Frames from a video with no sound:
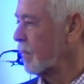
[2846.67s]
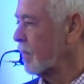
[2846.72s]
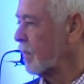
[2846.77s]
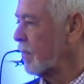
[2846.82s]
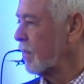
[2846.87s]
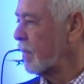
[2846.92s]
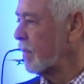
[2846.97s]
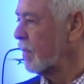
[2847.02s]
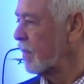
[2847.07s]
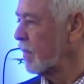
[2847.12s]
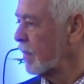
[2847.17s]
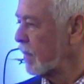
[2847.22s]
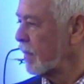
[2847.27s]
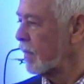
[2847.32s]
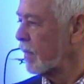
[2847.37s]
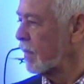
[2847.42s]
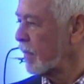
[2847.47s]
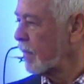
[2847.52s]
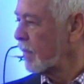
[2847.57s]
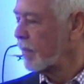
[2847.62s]

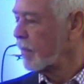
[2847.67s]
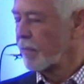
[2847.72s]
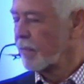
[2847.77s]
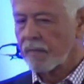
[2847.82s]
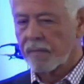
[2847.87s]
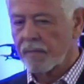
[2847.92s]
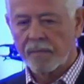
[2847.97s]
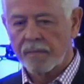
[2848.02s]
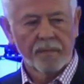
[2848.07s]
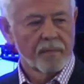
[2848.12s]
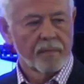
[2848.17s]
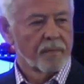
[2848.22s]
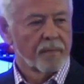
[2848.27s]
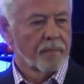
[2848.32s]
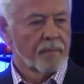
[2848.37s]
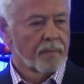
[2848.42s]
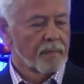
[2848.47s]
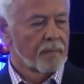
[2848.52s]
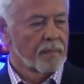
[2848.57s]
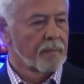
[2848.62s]

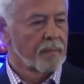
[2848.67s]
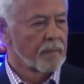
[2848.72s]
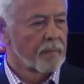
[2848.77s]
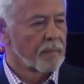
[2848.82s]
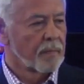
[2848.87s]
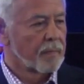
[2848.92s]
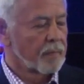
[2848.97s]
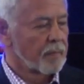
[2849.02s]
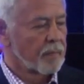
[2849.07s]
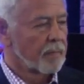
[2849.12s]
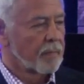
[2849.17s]
(silence)